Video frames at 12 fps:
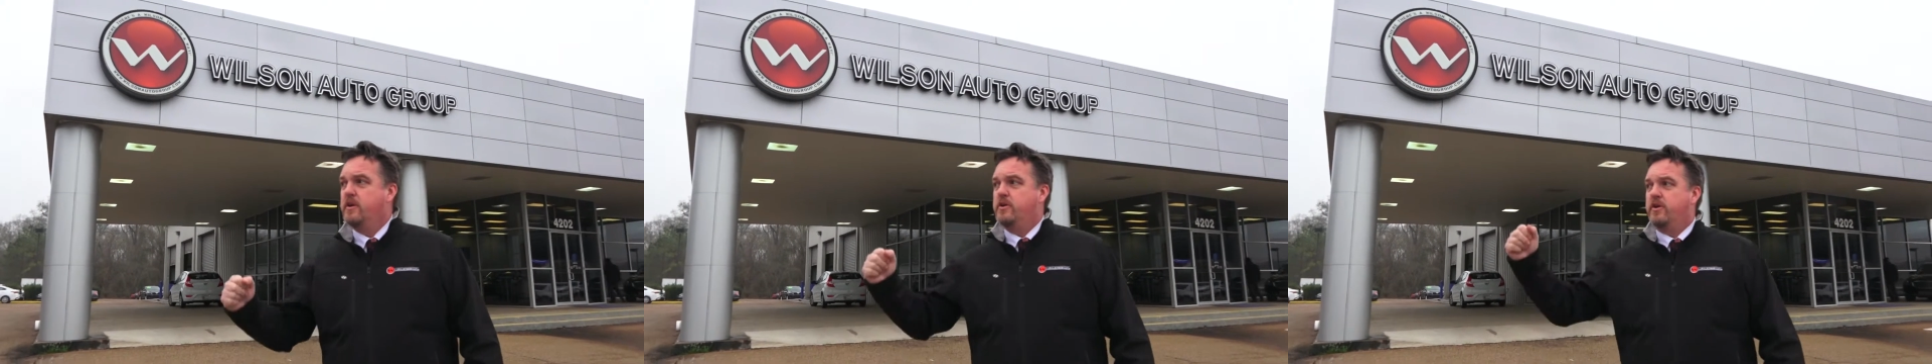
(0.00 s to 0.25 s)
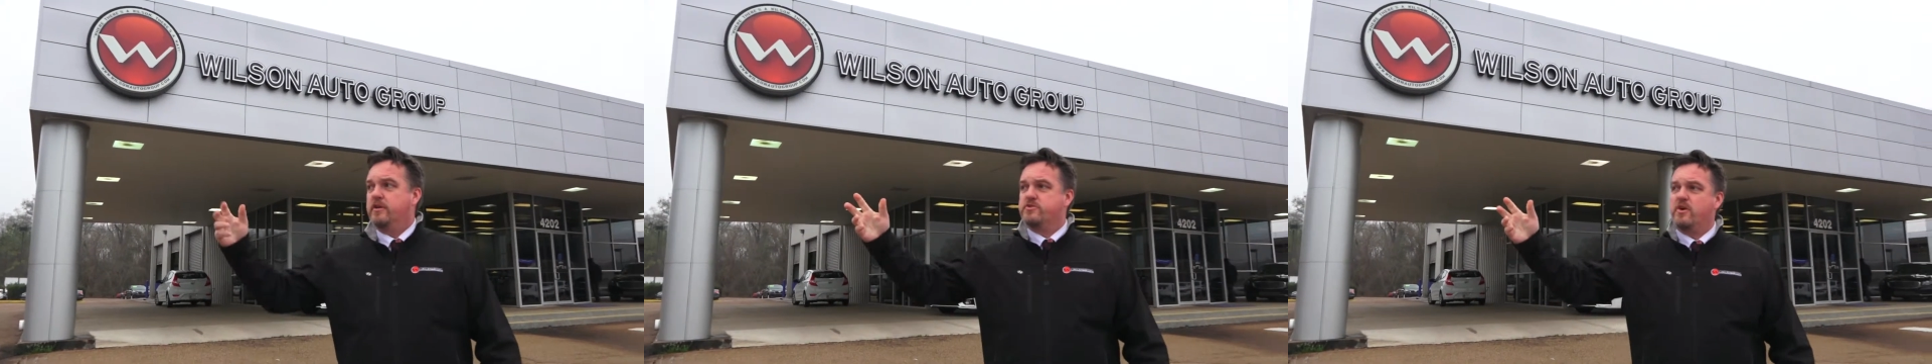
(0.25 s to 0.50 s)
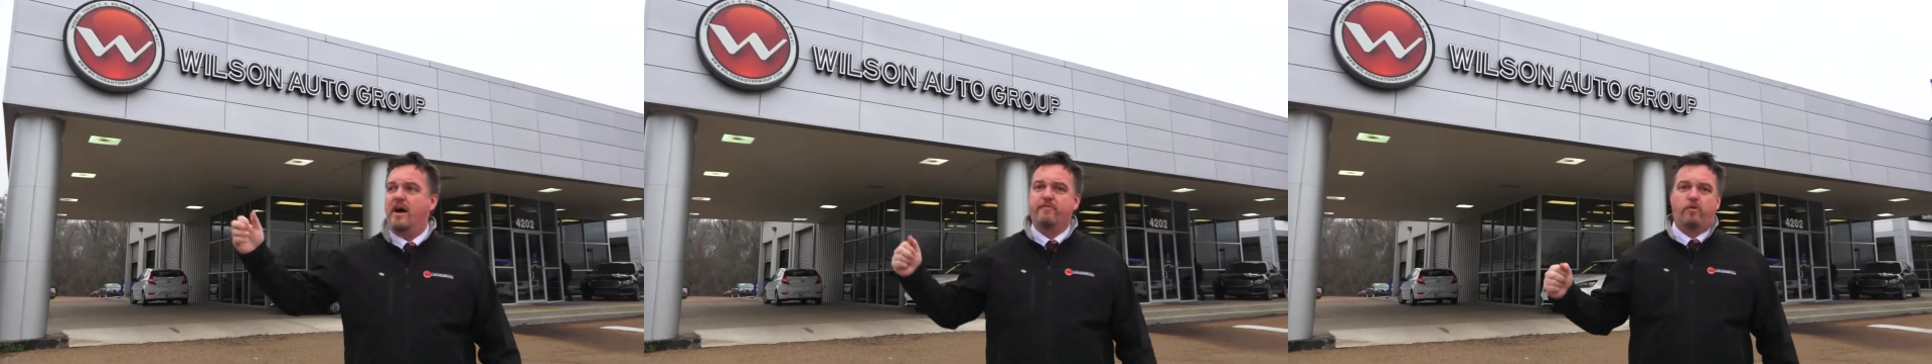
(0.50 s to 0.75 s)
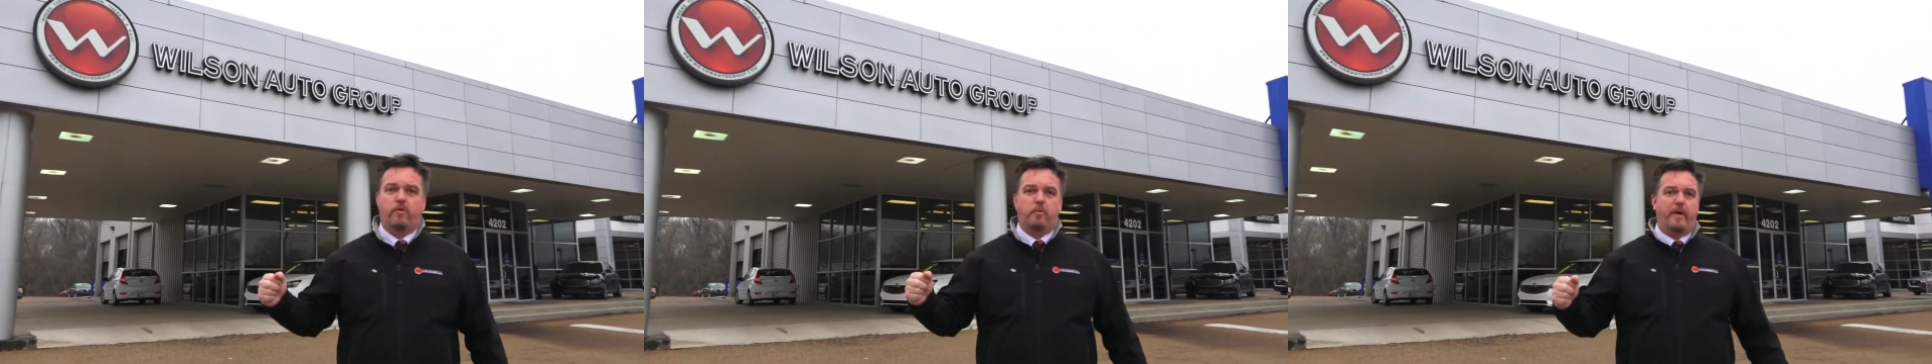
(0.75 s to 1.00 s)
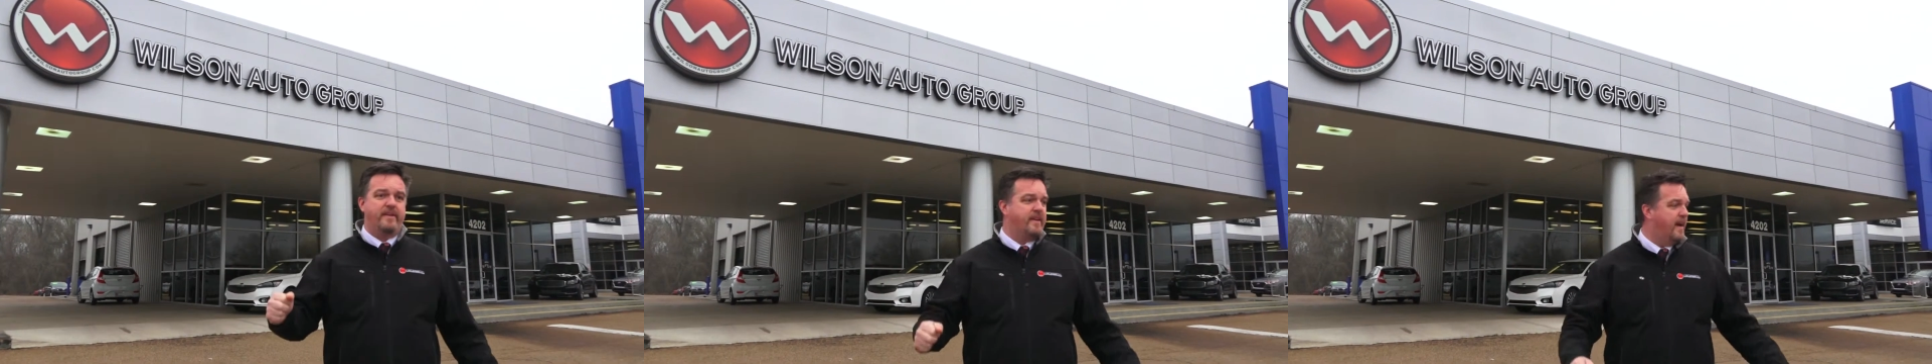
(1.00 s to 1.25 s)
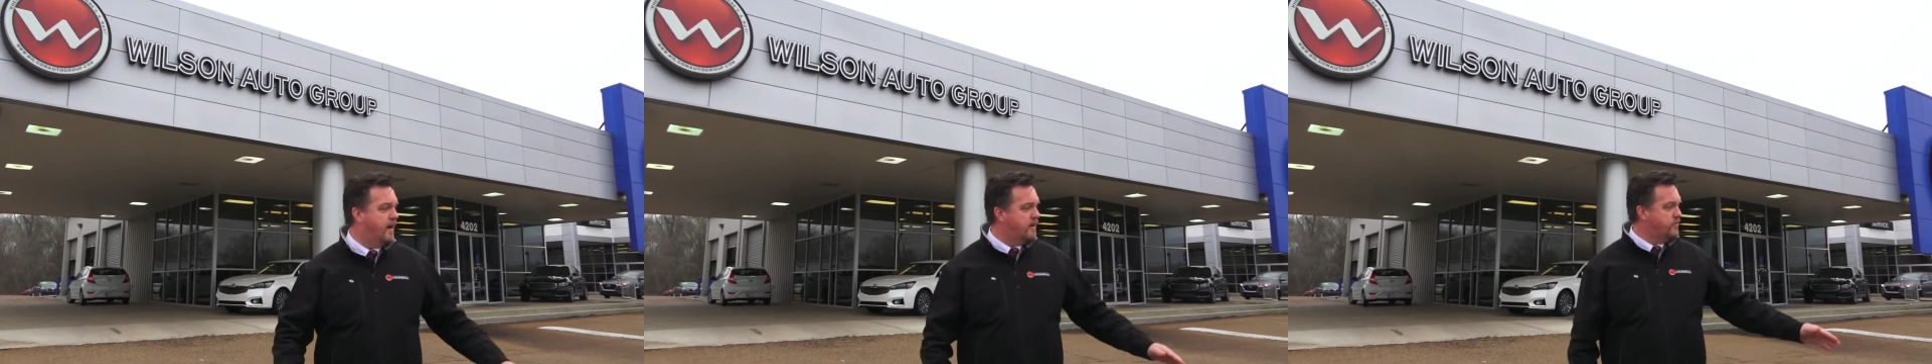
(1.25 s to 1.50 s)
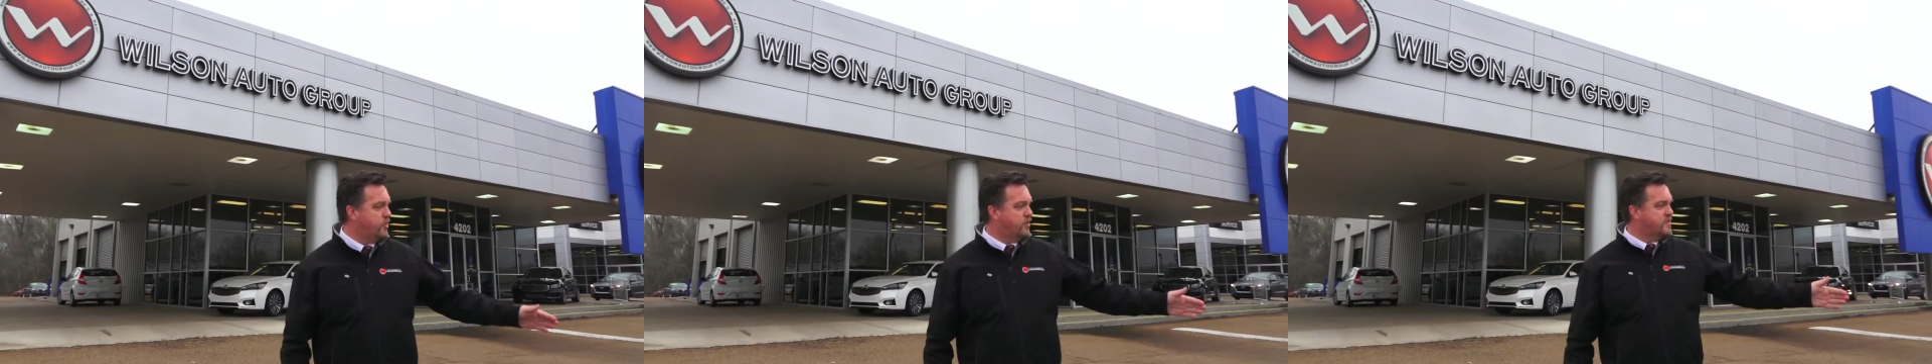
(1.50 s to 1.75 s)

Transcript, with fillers: You're going to drive all the way down. You're